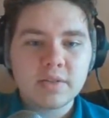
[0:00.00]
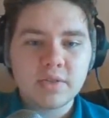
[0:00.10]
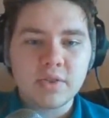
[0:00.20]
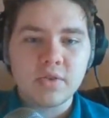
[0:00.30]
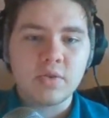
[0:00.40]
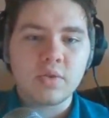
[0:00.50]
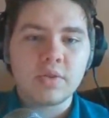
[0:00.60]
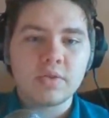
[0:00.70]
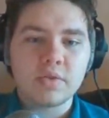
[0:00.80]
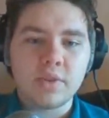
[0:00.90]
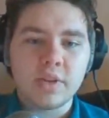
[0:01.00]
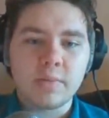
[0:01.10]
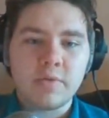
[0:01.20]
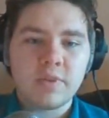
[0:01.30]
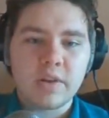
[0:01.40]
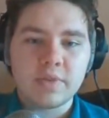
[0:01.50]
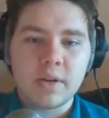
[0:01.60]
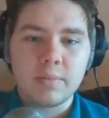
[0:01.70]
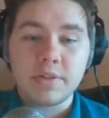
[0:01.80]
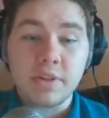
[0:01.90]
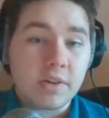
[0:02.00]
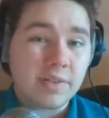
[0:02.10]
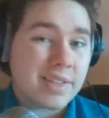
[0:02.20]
so there's only going to be 5 zombies guarding